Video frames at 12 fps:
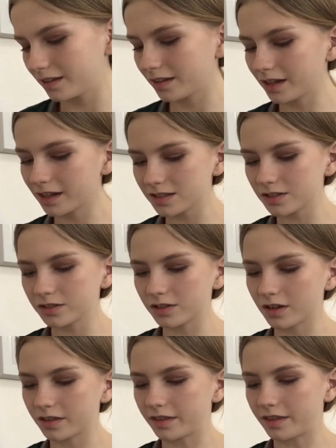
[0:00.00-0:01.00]
I guess there's
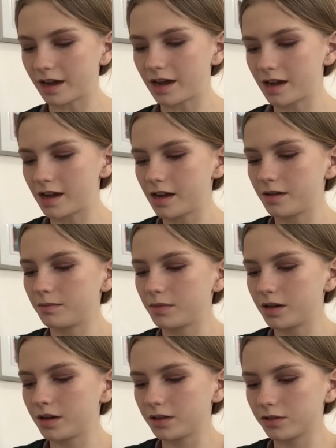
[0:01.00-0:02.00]
not that
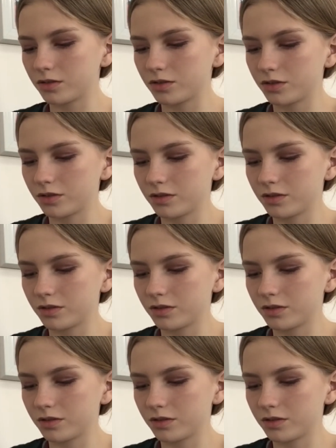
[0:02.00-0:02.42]
much.